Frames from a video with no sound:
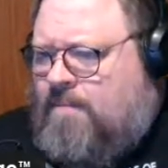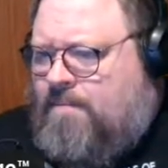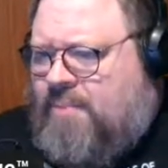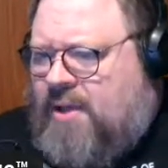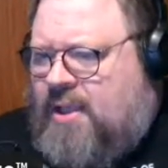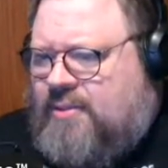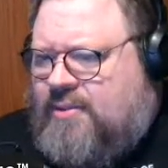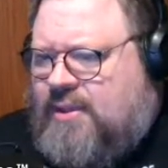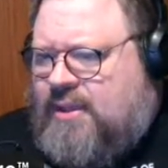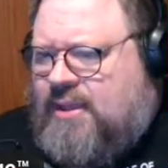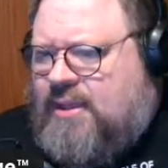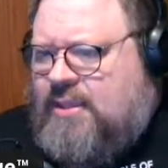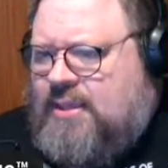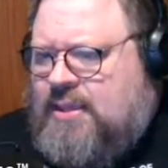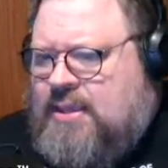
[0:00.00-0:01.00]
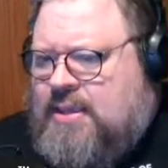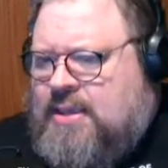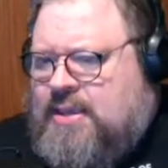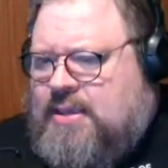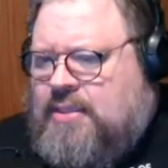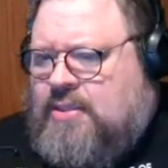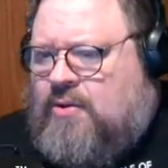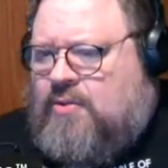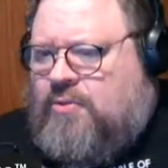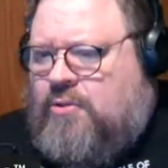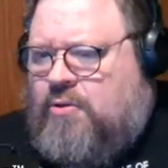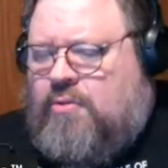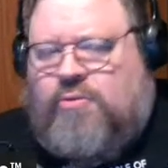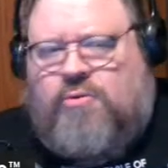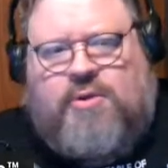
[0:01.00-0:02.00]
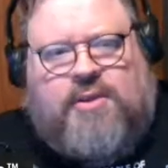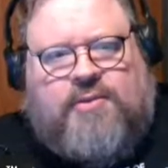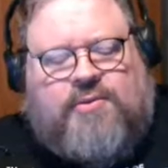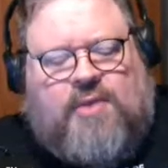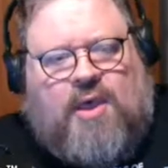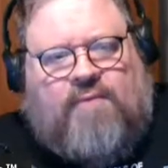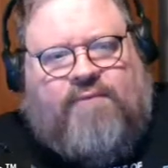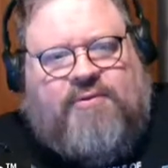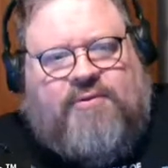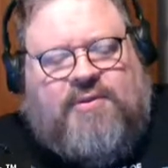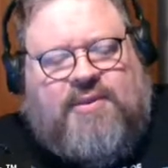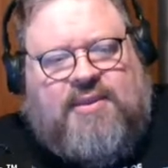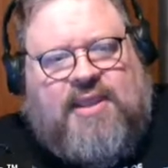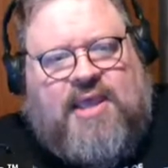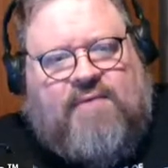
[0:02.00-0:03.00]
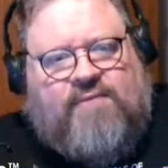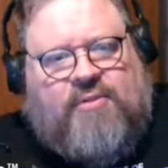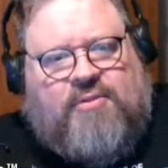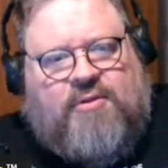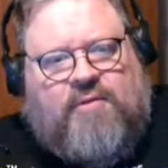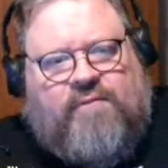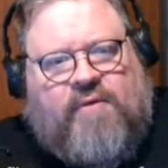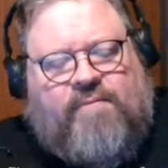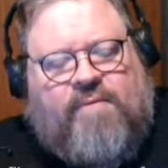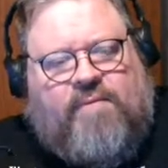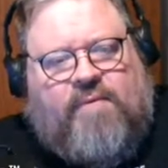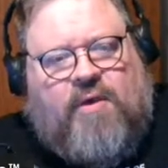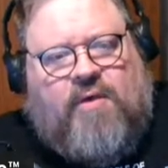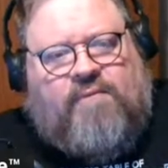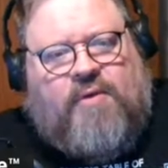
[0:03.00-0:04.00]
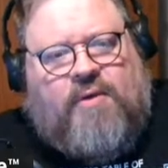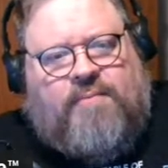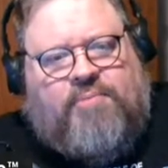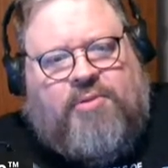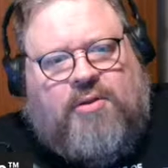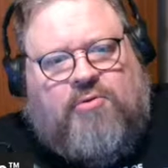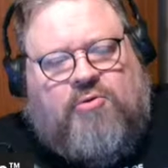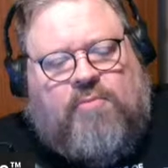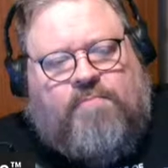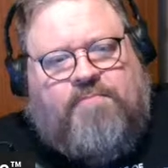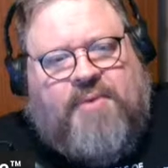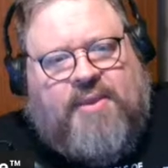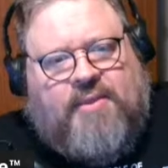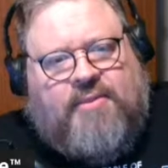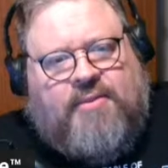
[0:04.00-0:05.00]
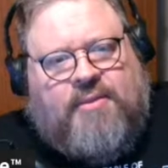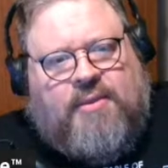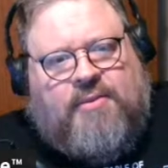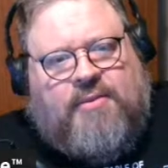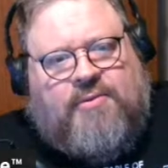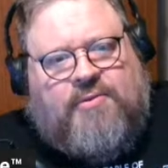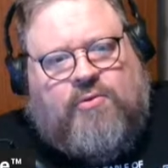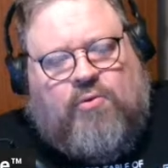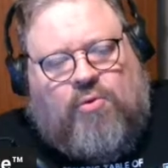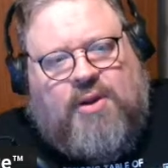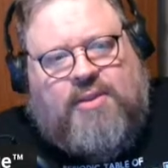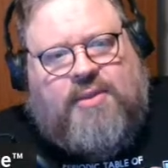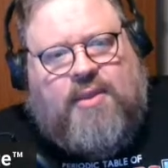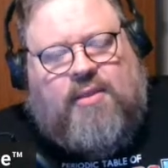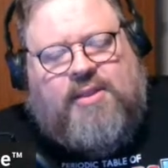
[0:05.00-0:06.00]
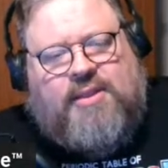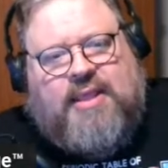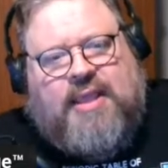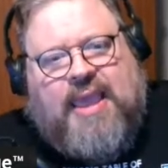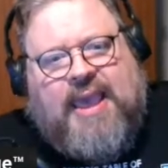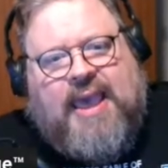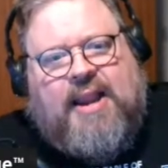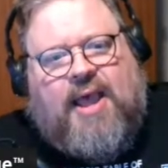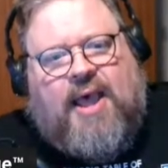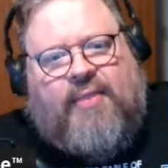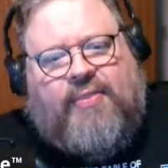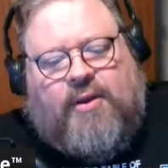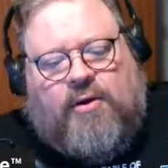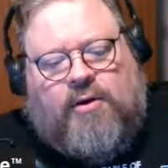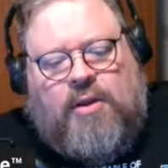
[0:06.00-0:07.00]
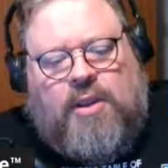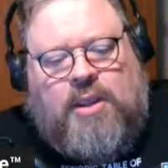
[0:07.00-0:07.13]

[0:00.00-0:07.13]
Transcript: But no, Lucas obviously did have a little of a political bent in the storytelling that he had on there.